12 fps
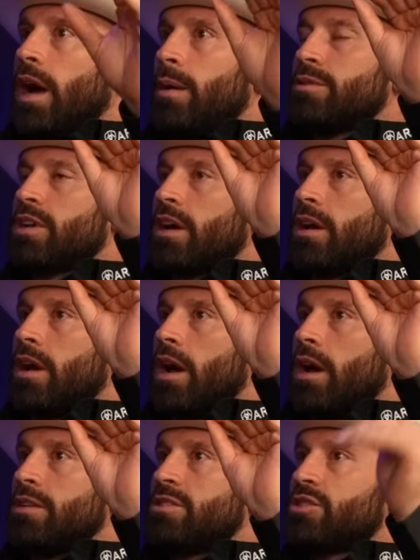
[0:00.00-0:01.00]
I was like,
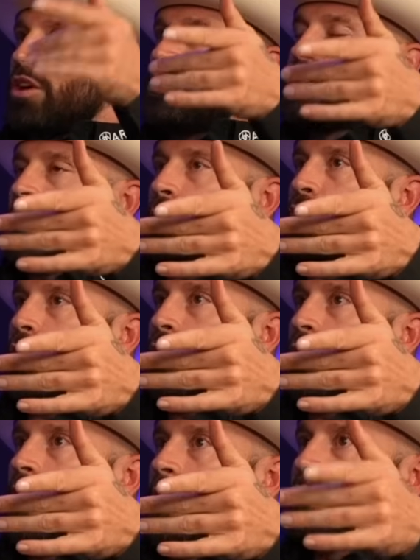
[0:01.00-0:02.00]
started selling
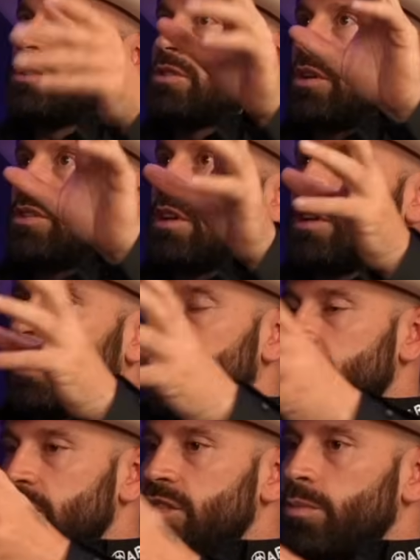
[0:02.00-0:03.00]
programs, started selling
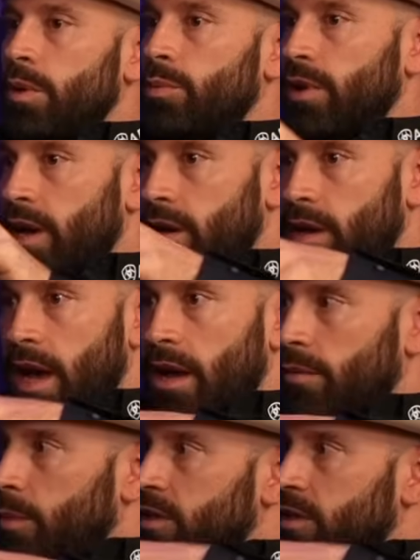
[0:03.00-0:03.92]
like teaching people like how to